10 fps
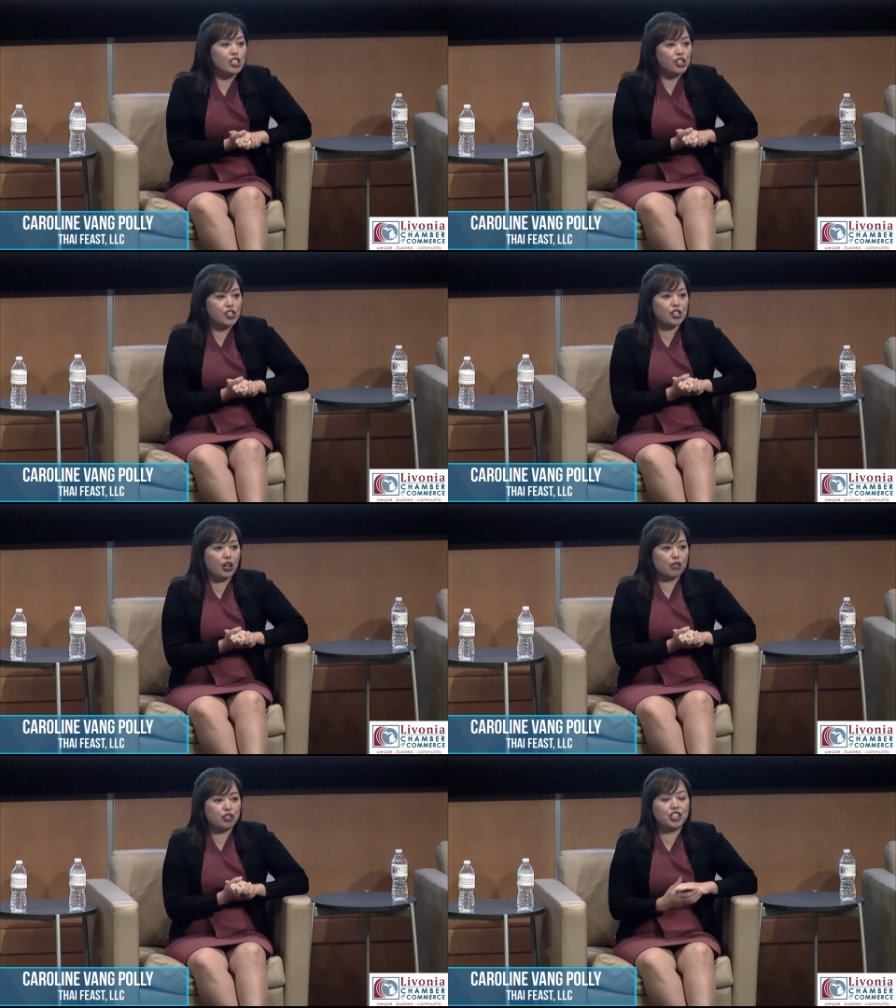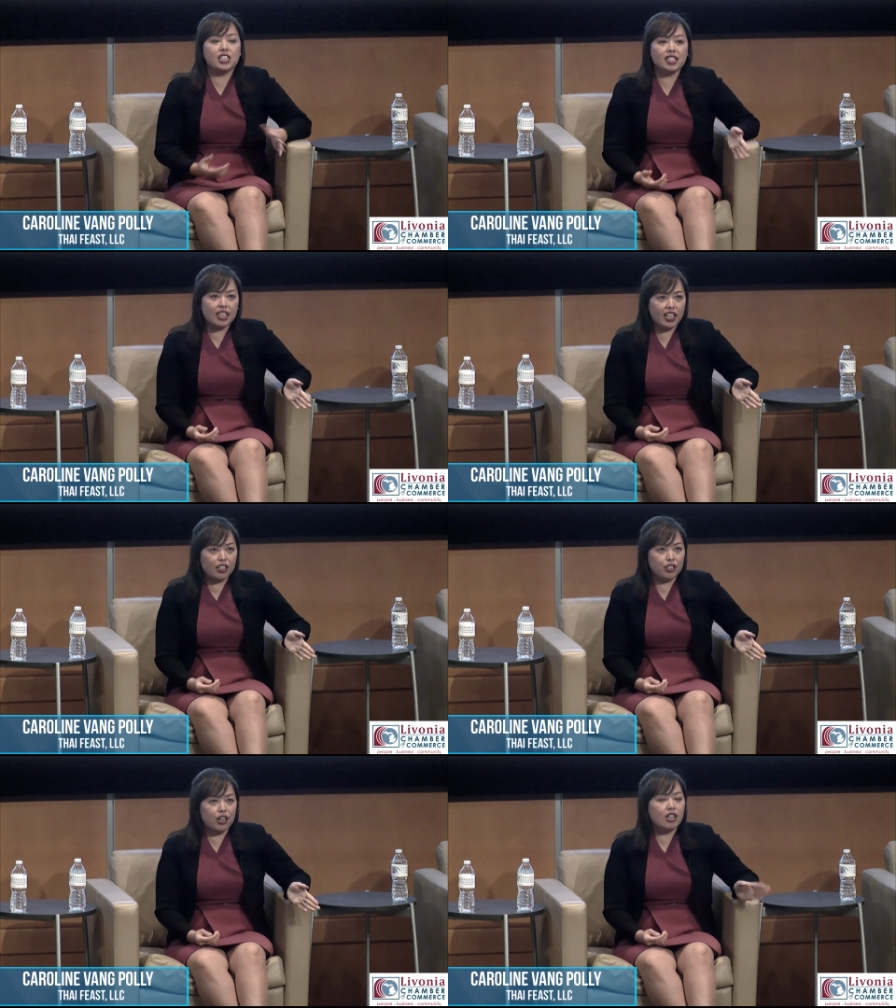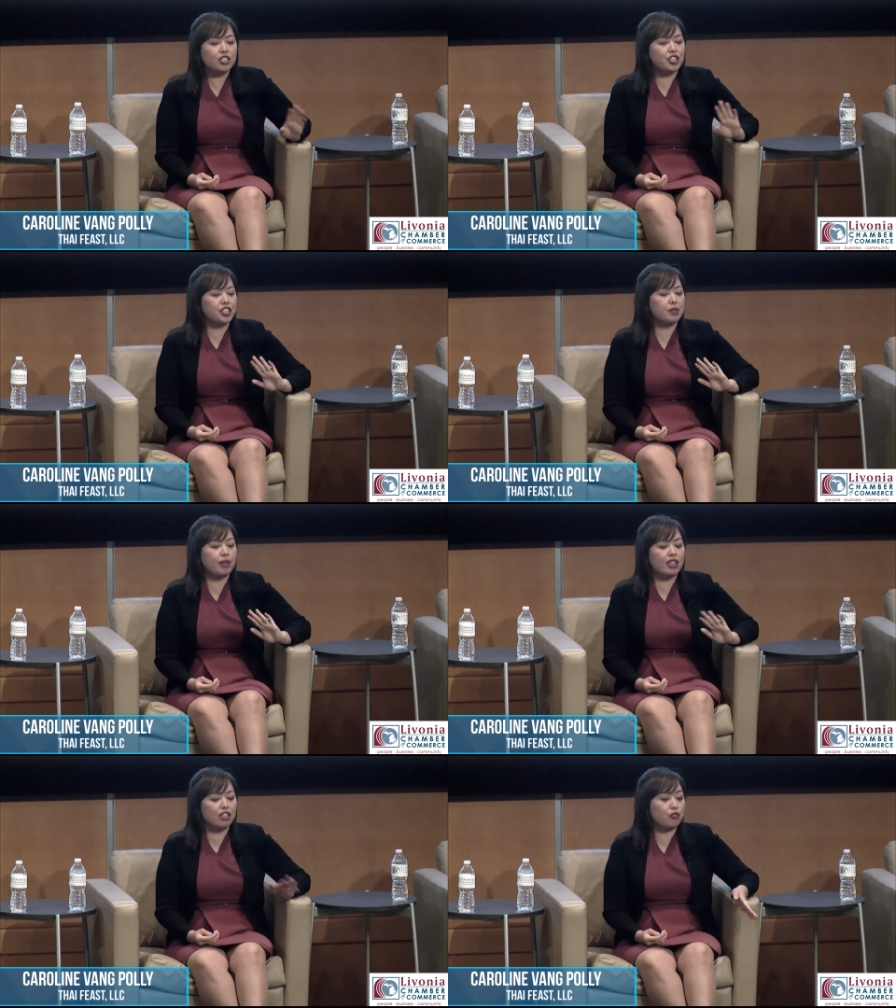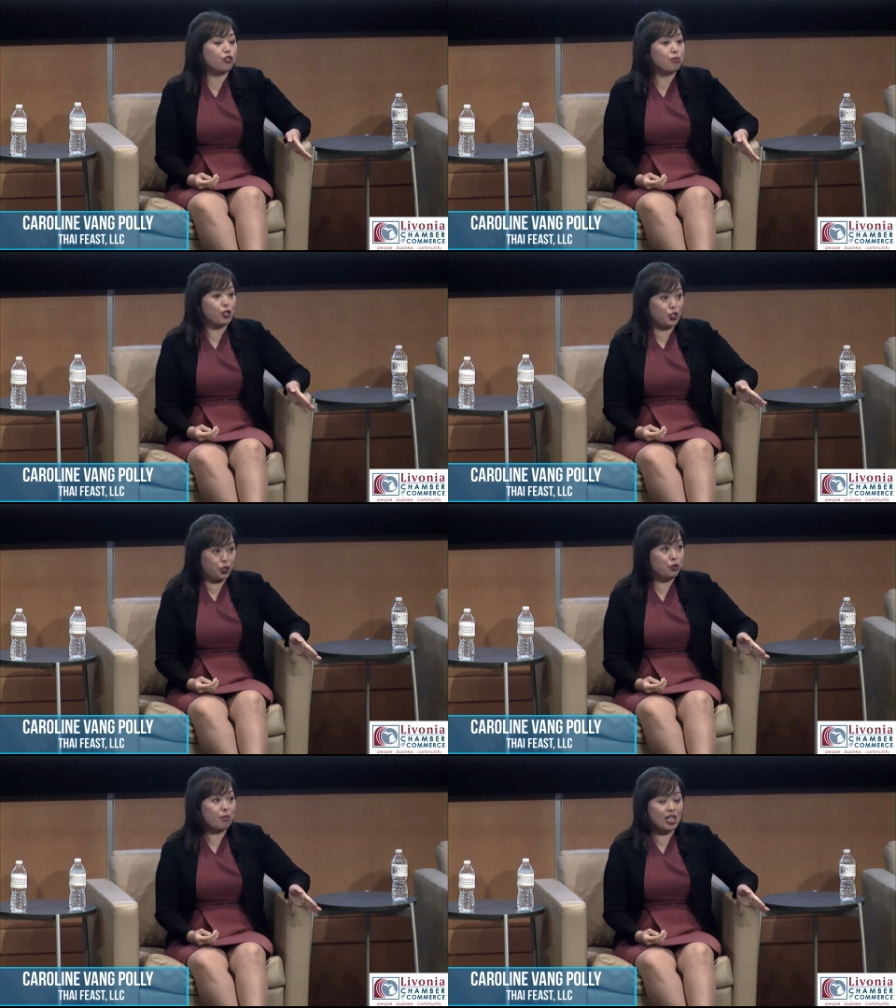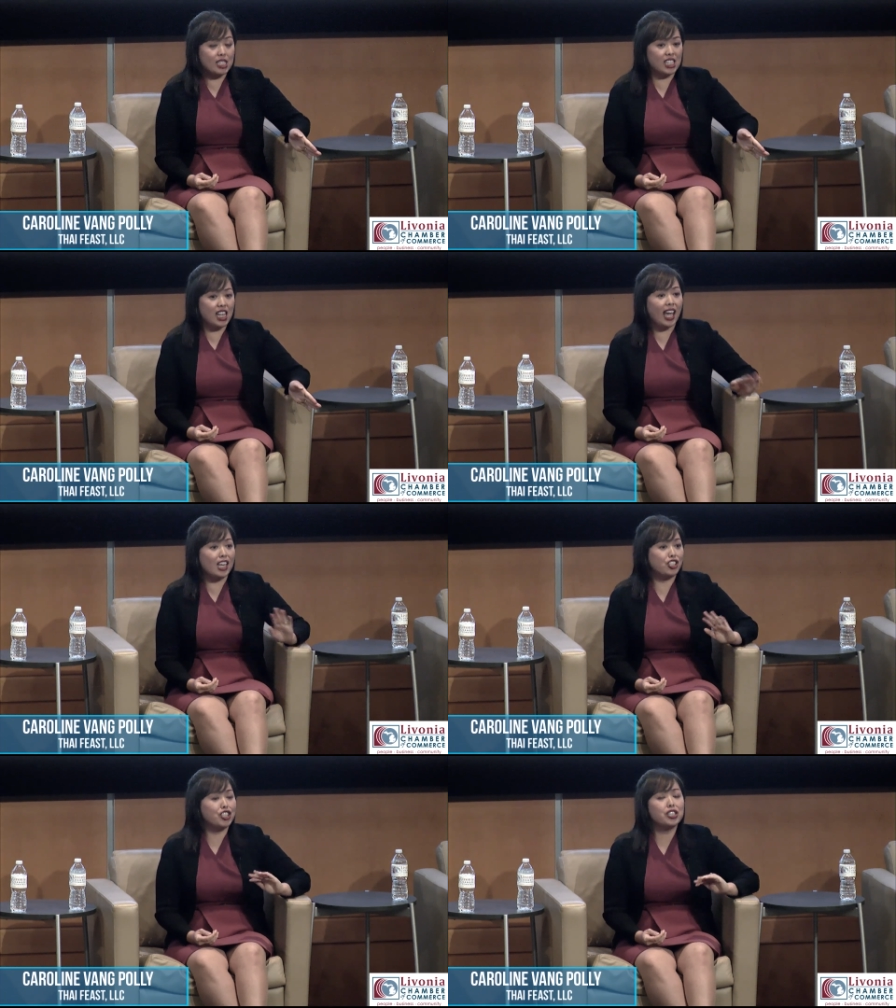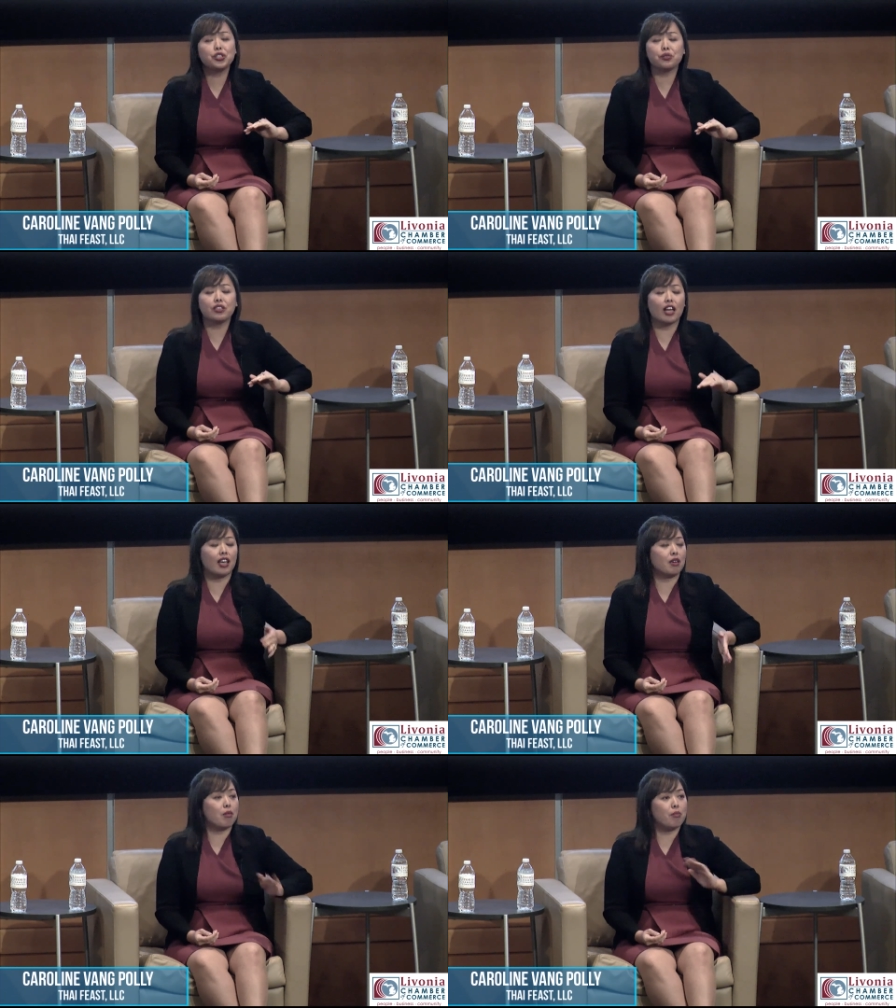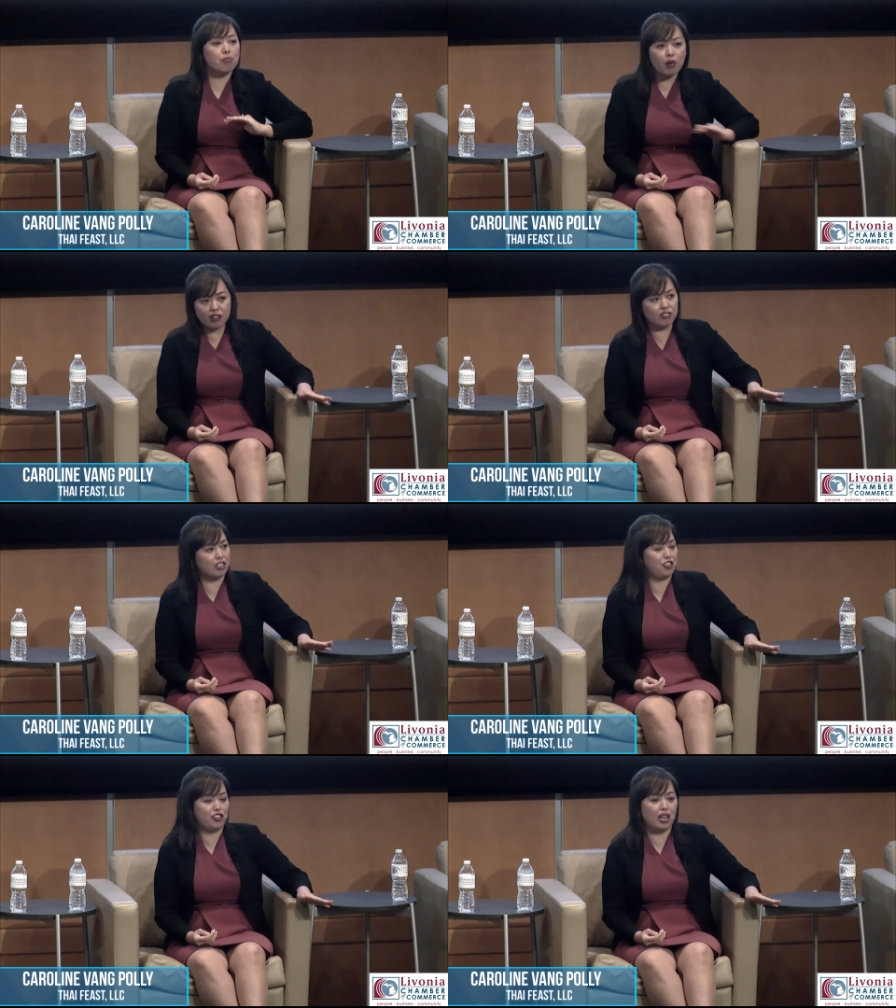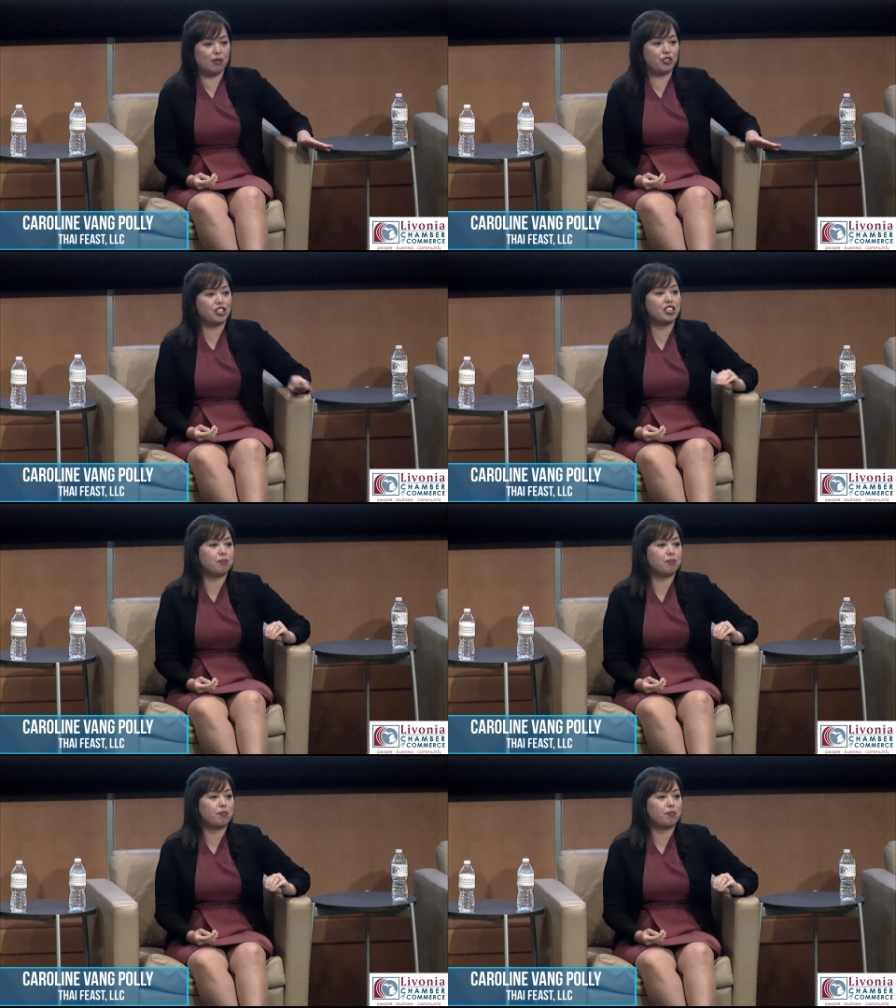So she's there, she's been there for almost 2 months, and she is doing a marvelous job. She's